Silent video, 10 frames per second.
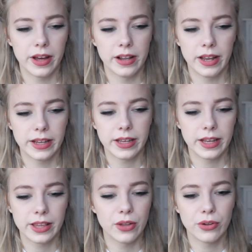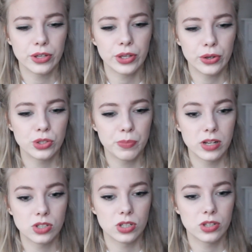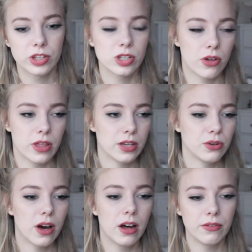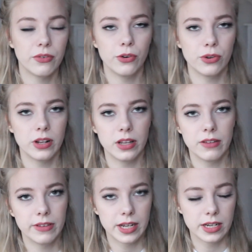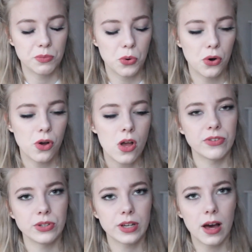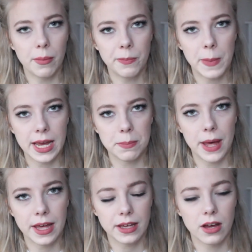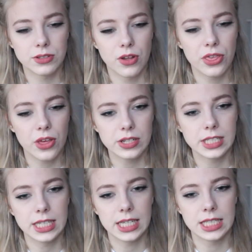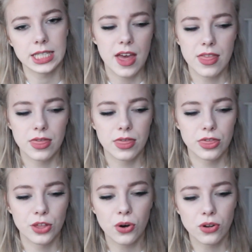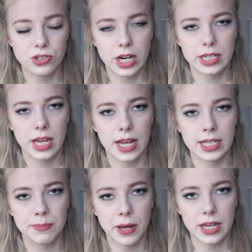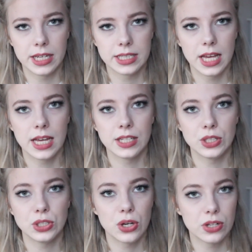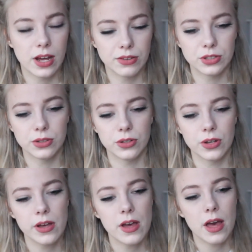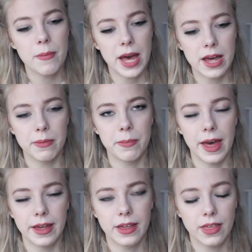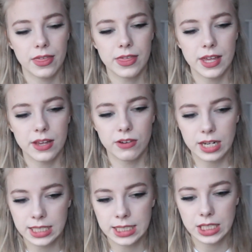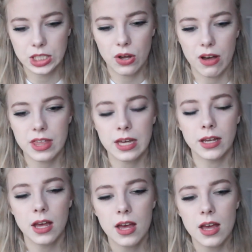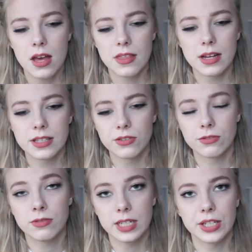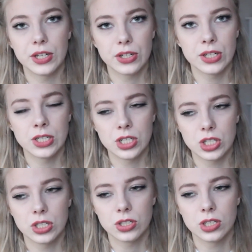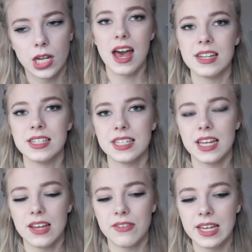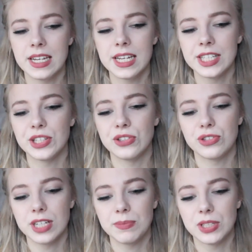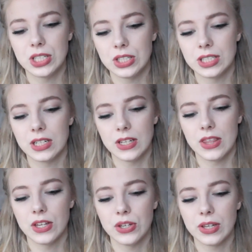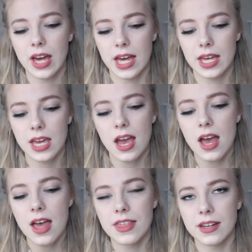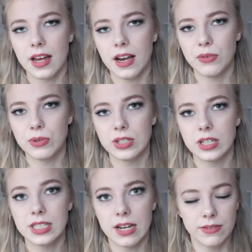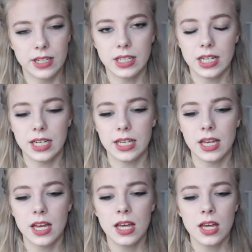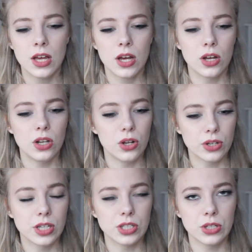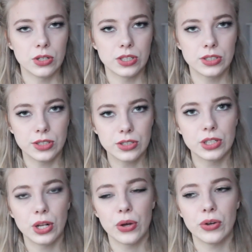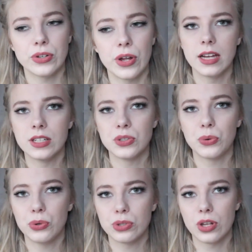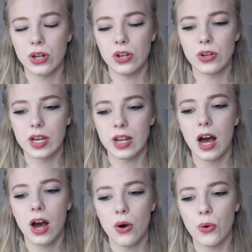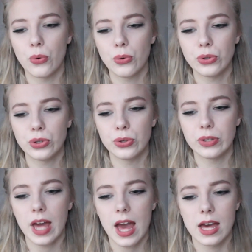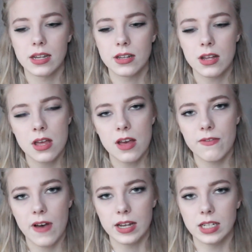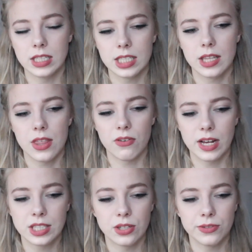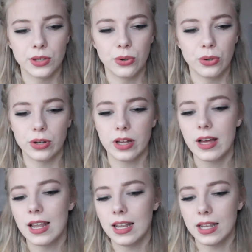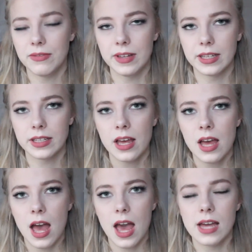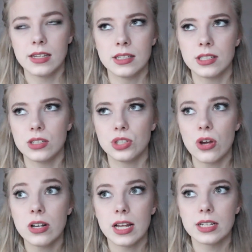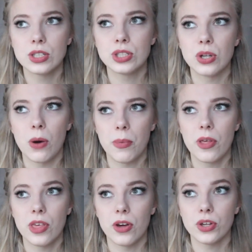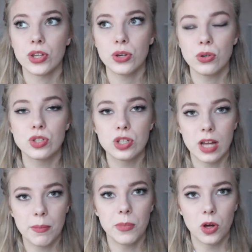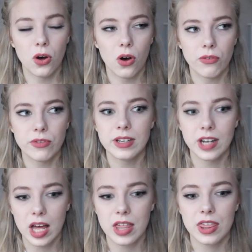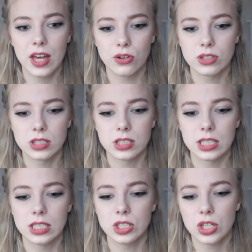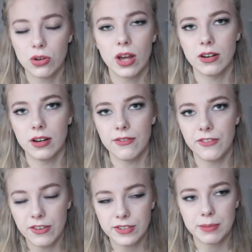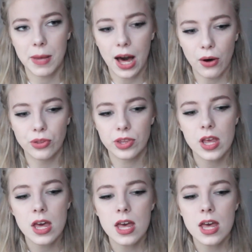Like, it's not a huge budget so that you can't afford living anymore. If you can't pay it back after 30 years, then the contract expires and you don't have to pay back the rest. So I think that's a really good condition. And if it is your dream to study in the UK, then I would definitely look into a student loan and also look at how you can finance the rest of your living. And don't let you stop the huge number of £9,250.